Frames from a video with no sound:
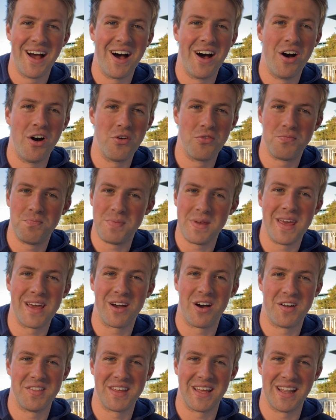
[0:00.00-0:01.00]
of being
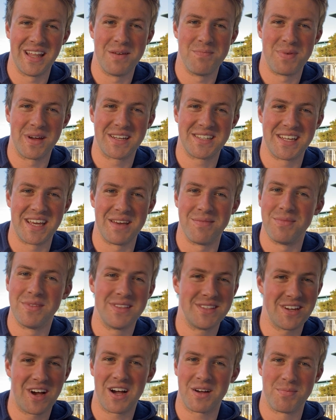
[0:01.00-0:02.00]
on the Olympic
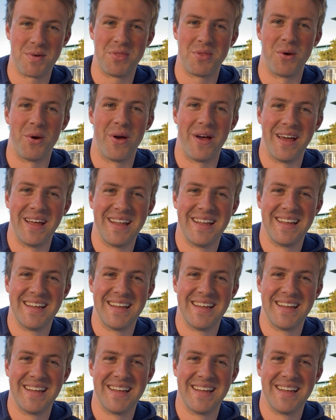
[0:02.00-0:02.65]
team? Talk me through it.